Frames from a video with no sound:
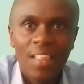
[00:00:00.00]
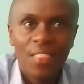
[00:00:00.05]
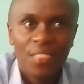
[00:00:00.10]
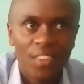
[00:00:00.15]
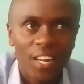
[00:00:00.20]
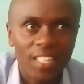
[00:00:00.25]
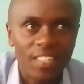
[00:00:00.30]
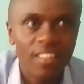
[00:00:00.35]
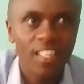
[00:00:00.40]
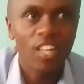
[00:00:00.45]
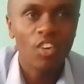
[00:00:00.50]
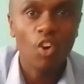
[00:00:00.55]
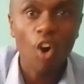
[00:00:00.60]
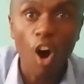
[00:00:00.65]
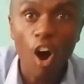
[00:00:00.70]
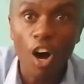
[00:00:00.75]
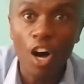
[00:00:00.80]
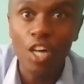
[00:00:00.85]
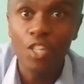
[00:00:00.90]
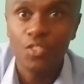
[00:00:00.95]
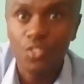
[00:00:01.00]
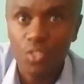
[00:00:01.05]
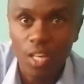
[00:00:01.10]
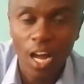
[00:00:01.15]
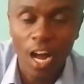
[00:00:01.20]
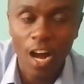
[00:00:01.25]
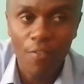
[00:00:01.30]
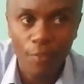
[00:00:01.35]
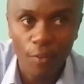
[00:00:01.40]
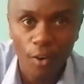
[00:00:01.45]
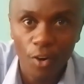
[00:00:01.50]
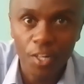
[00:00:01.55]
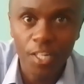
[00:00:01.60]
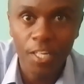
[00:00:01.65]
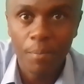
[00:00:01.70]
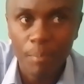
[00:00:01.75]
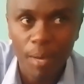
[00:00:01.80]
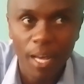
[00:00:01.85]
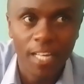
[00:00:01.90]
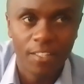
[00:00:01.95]
that the gods have
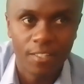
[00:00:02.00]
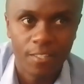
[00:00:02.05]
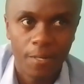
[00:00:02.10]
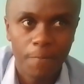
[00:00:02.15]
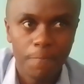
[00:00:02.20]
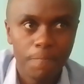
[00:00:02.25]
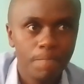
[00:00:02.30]
already met.